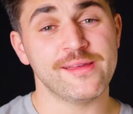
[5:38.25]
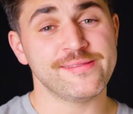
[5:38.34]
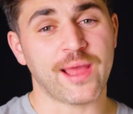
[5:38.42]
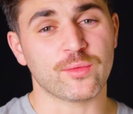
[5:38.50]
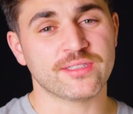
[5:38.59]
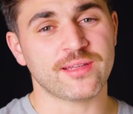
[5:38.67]

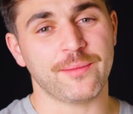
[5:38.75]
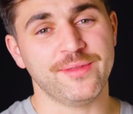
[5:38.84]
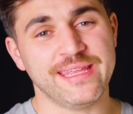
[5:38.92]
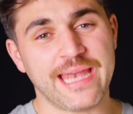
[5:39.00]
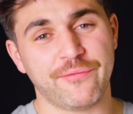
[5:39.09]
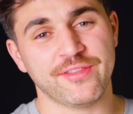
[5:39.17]
Now it's time to
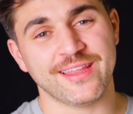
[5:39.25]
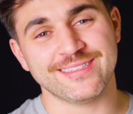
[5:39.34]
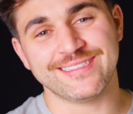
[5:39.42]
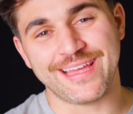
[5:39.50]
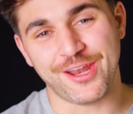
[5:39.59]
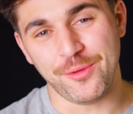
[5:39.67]
get everything
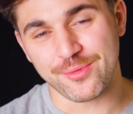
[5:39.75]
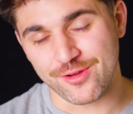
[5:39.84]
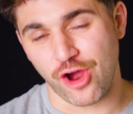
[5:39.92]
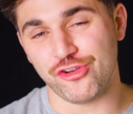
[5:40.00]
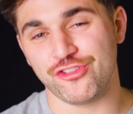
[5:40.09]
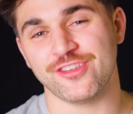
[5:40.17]
set up
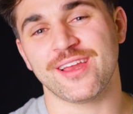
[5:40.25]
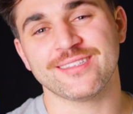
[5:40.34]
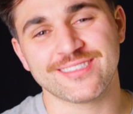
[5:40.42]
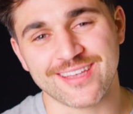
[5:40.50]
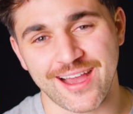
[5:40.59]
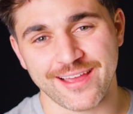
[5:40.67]
under the night
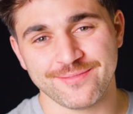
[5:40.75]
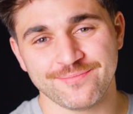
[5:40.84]
sky.